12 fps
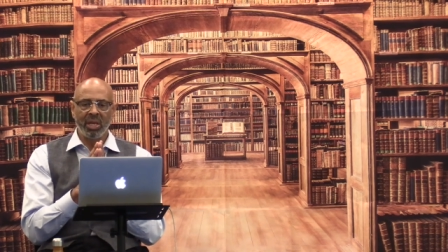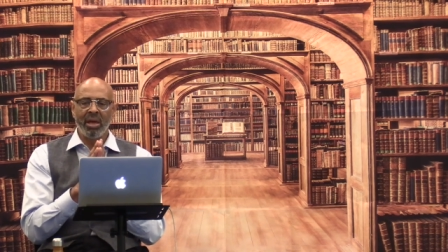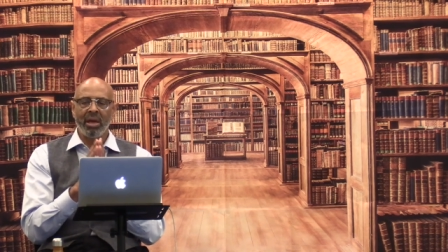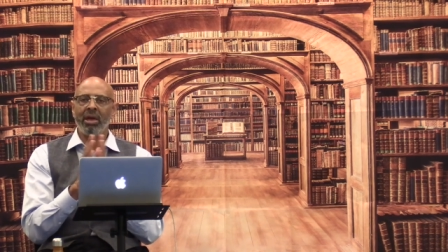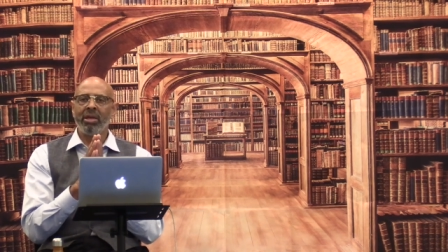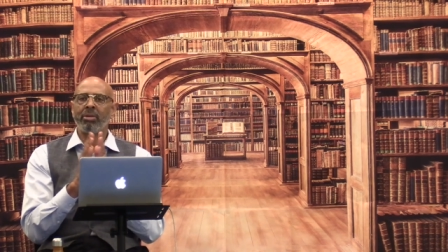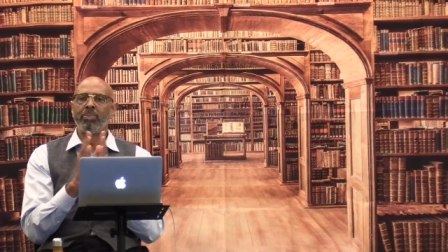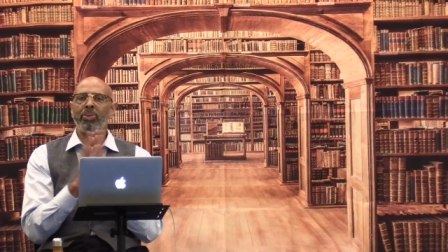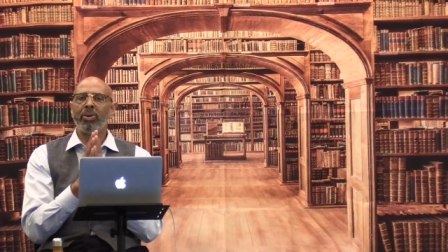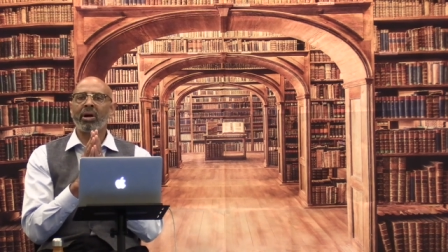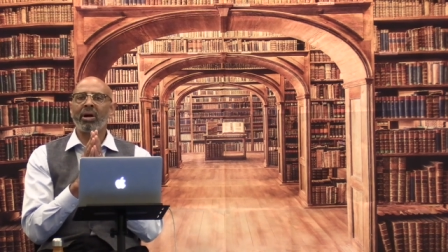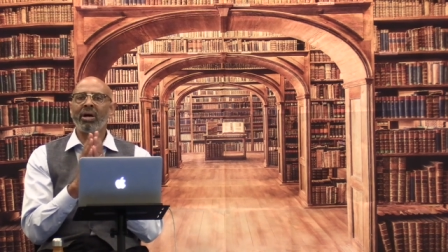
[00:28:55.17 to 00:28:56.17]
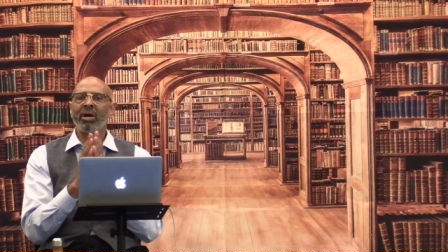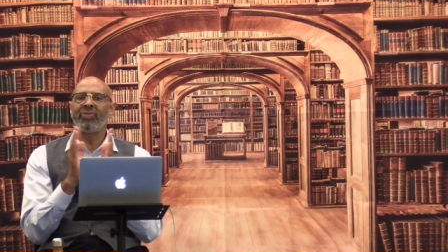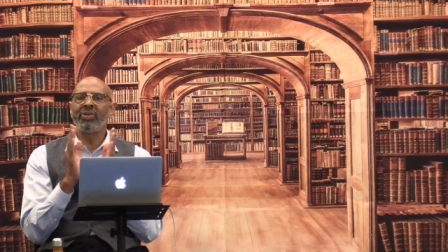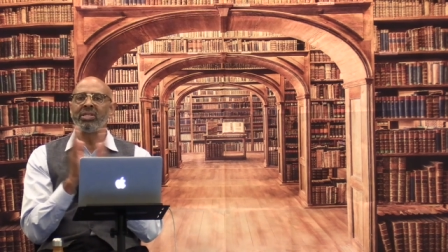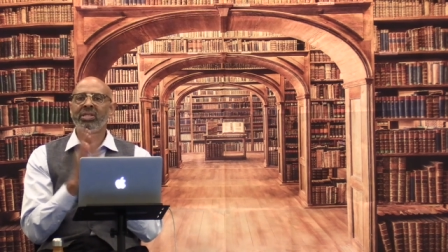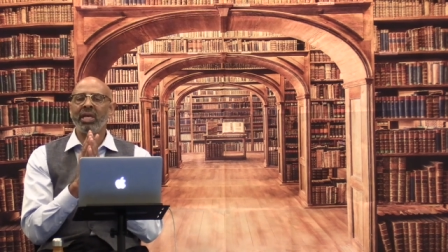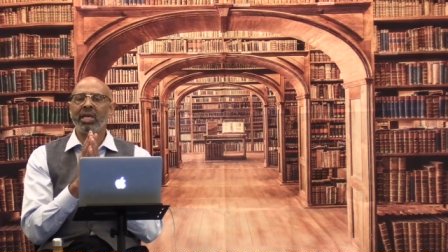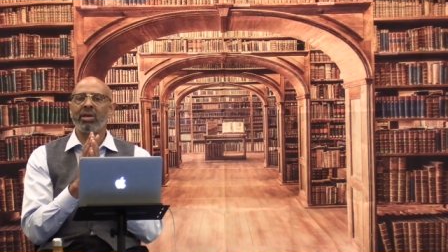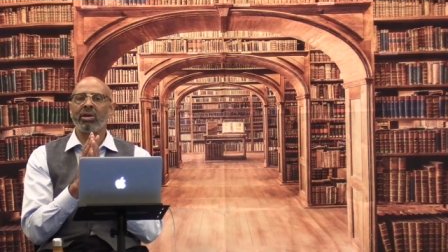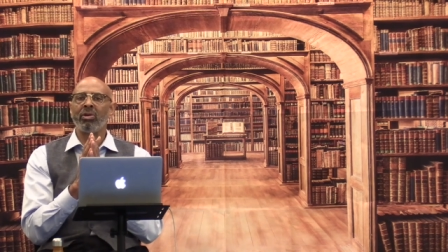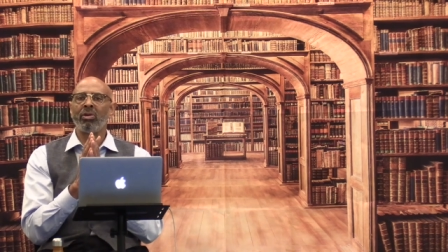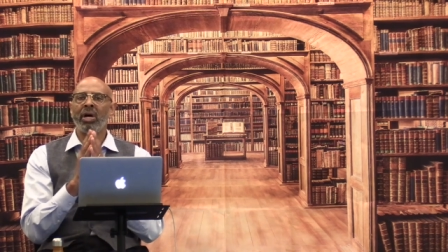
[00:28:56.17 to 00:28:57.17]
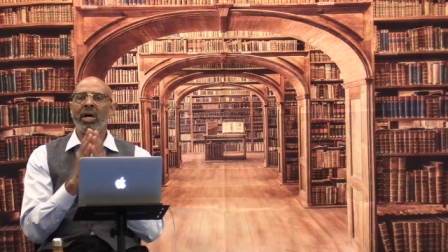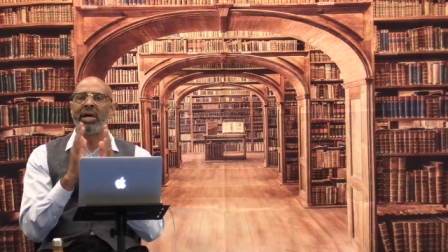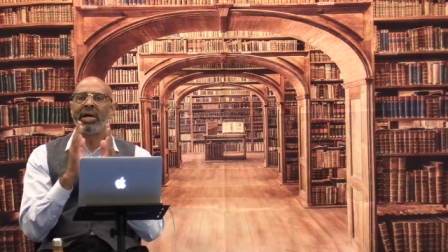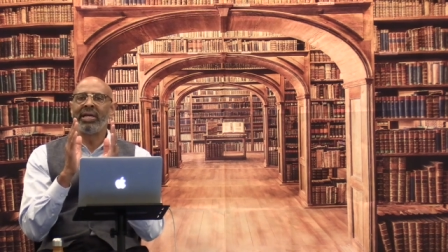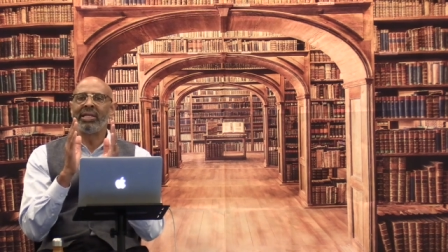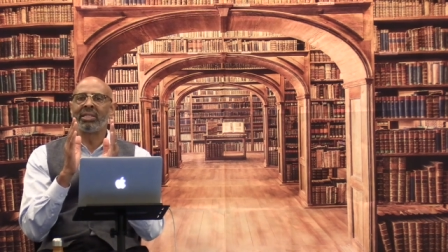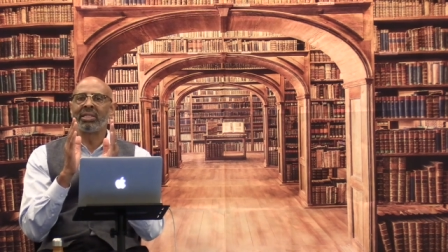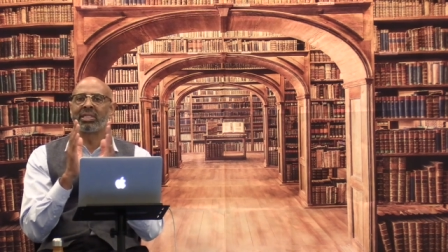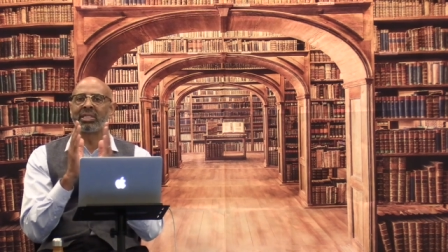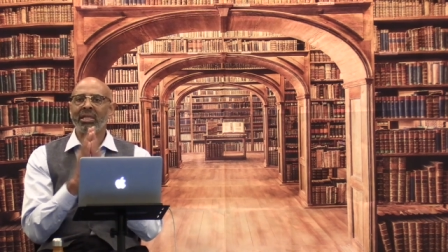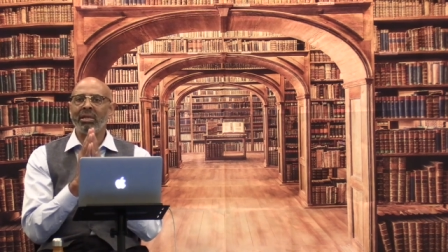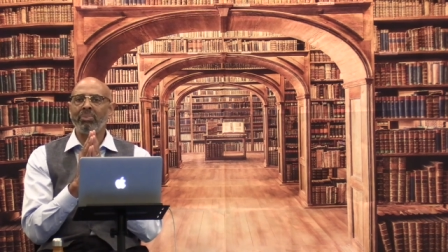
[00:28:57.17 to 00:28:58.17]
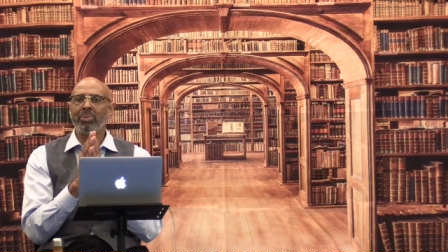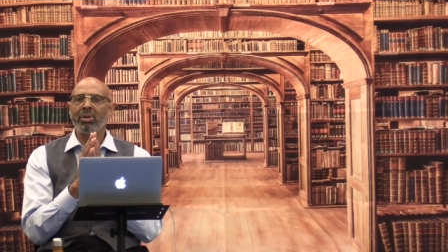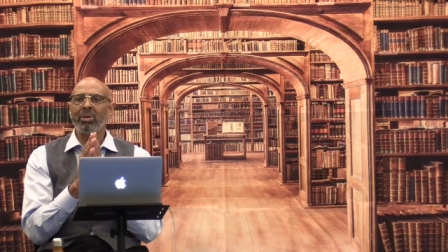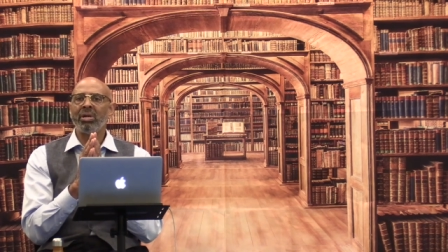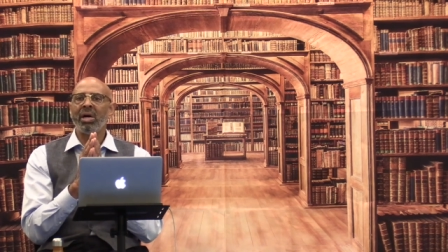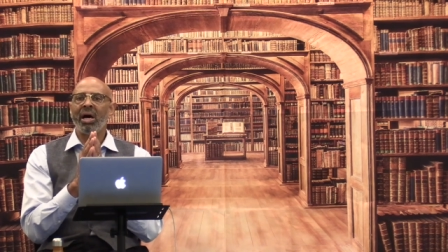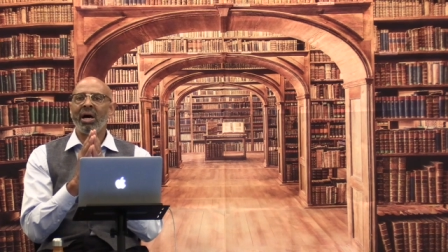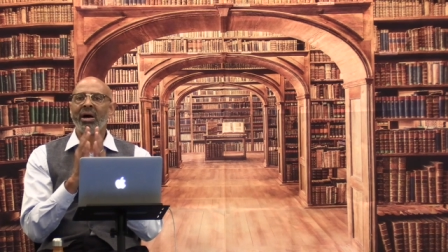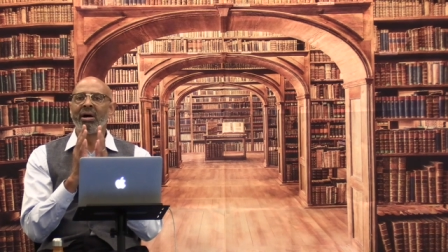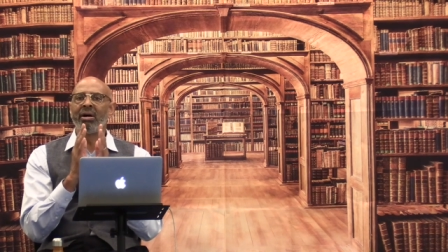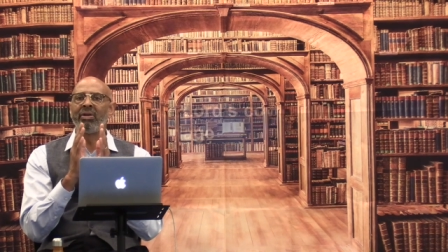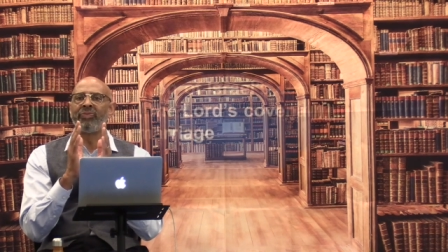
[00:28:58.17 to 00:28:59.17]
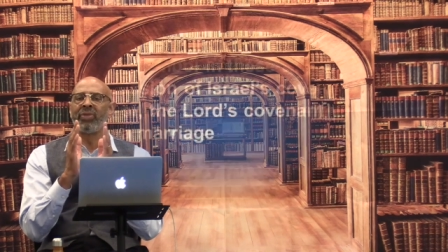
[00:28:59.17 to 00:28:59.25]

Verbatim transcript: in the book of Ezekiel is a symbol of,